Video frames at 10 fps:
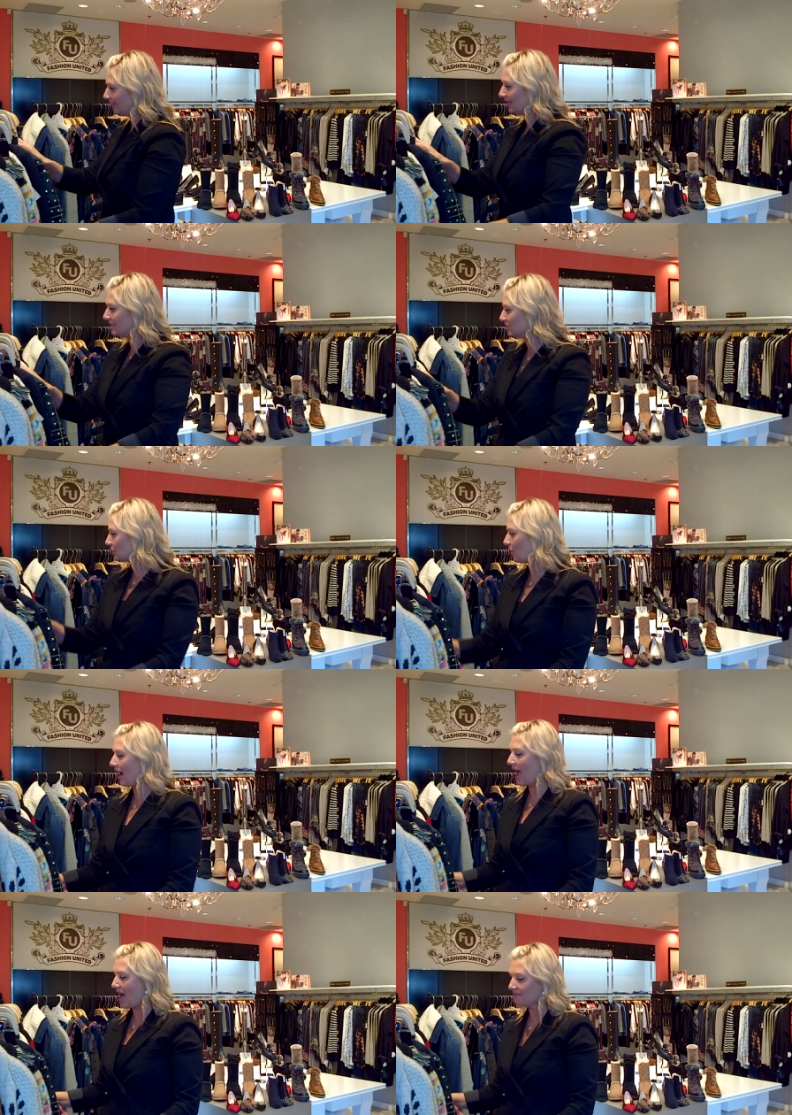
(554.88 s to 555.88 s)
And so I
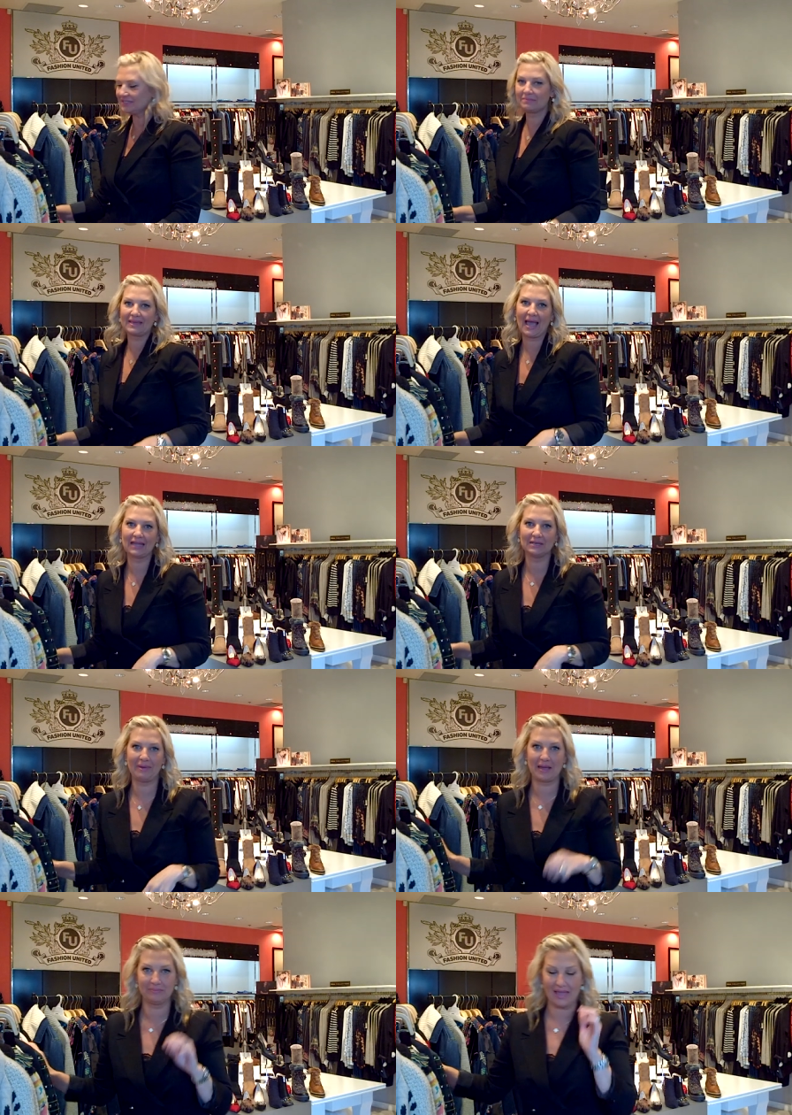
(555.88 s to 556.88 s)
have some
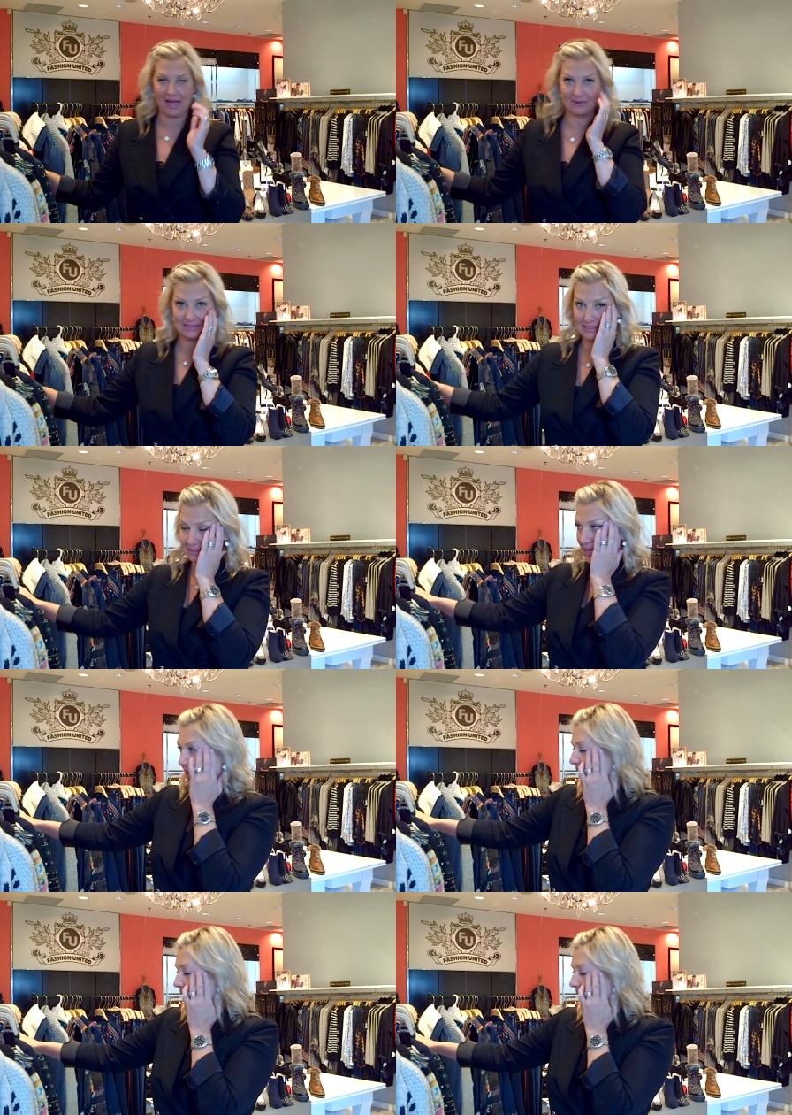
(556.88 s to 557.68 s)
Caliban blouses